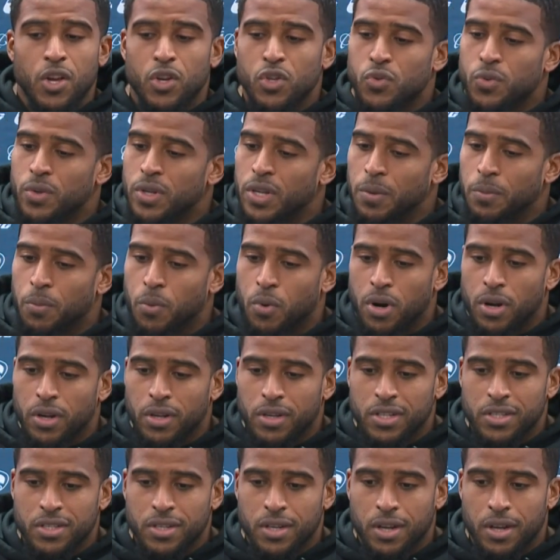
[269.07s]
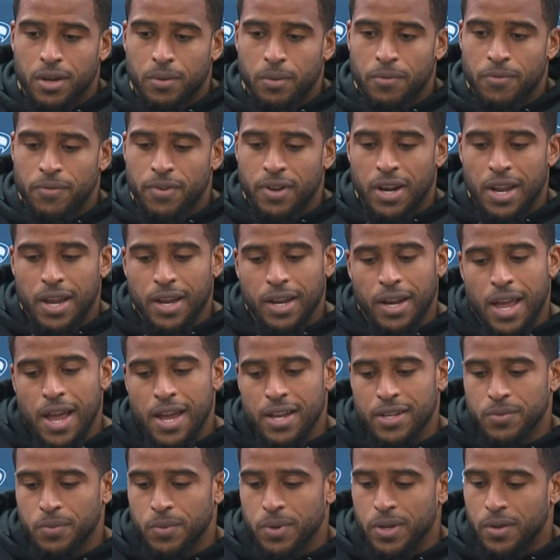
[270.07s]
It was really important because we felt like
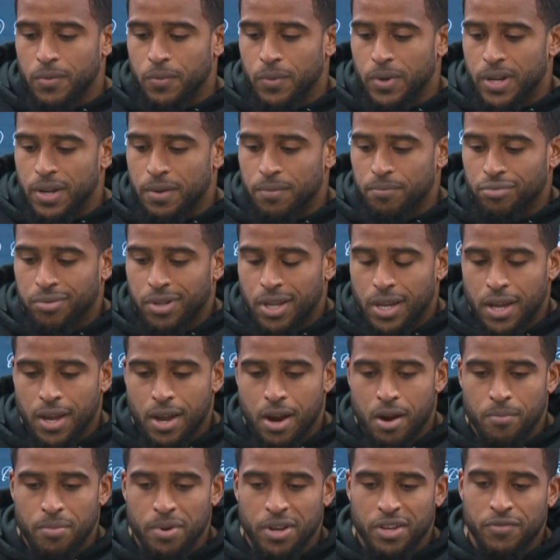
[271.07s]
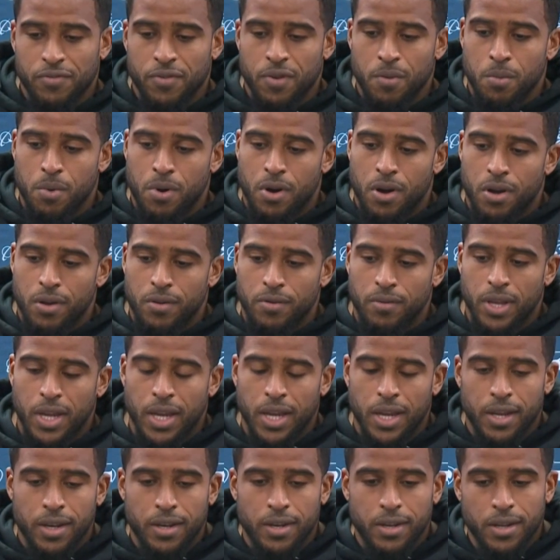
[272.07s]
last week we didn't play our best football,
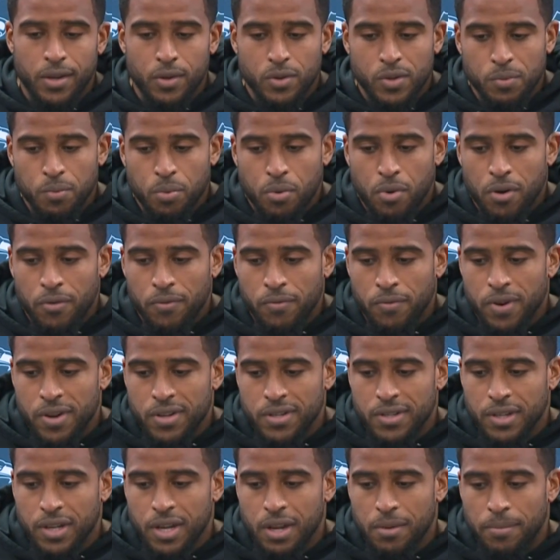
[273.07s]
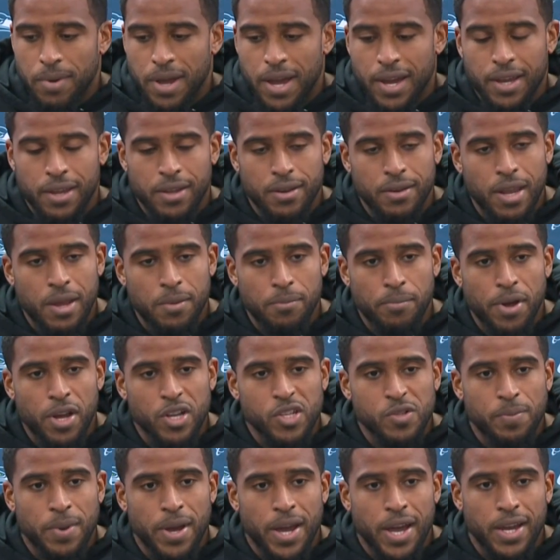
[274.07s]
and it was important for us to come back and
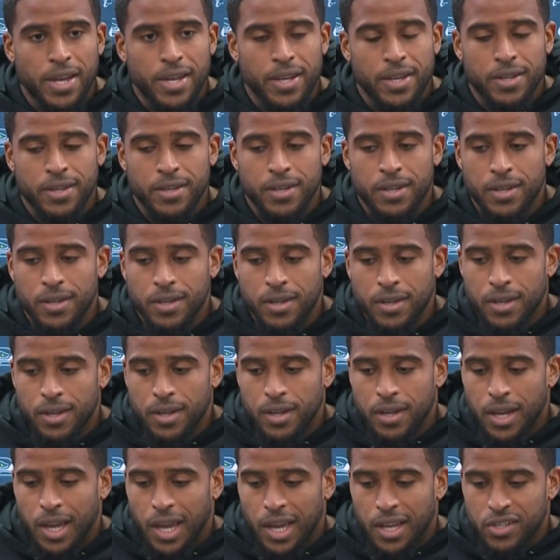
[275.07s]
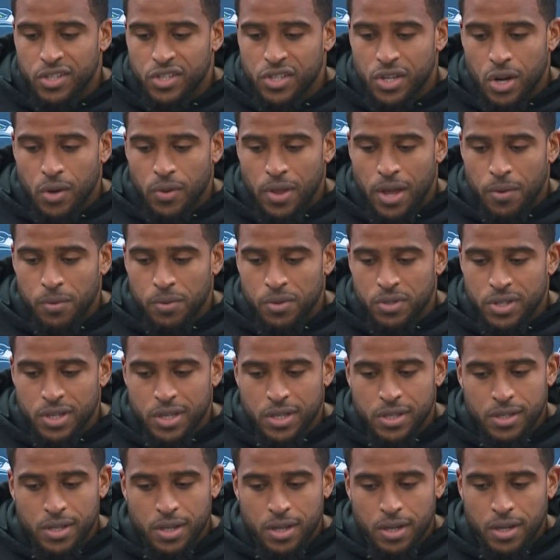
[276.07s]
bounce back and show that was
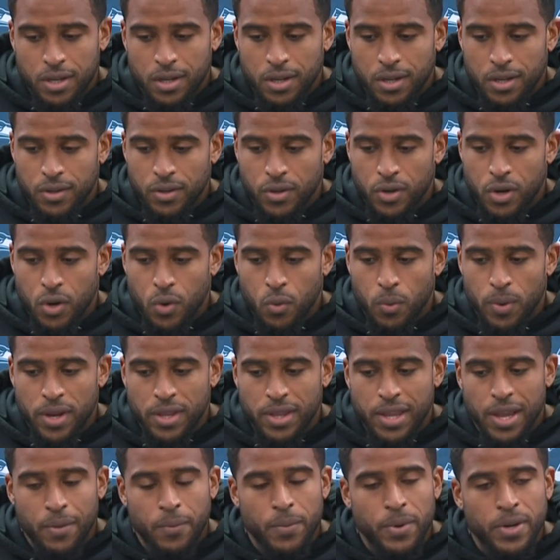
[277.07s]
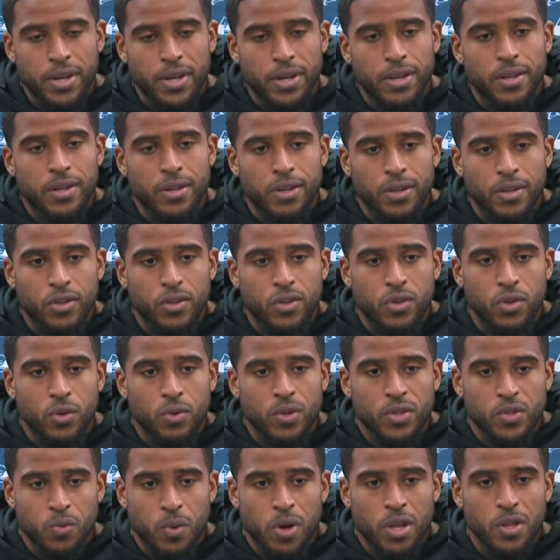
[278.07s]
just you know, a week that we didn't
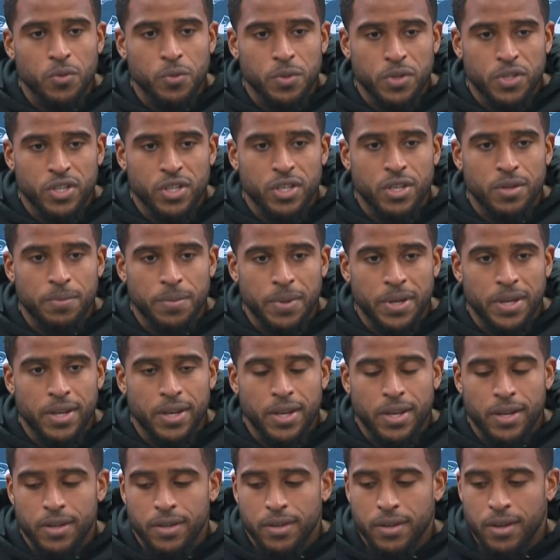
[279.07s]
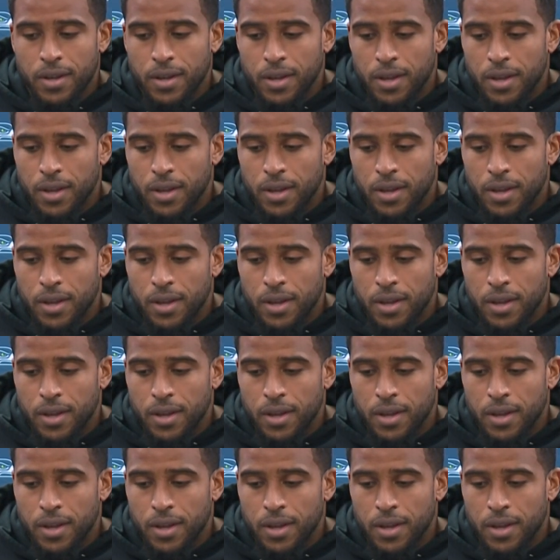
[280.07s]
do as well as we should have been.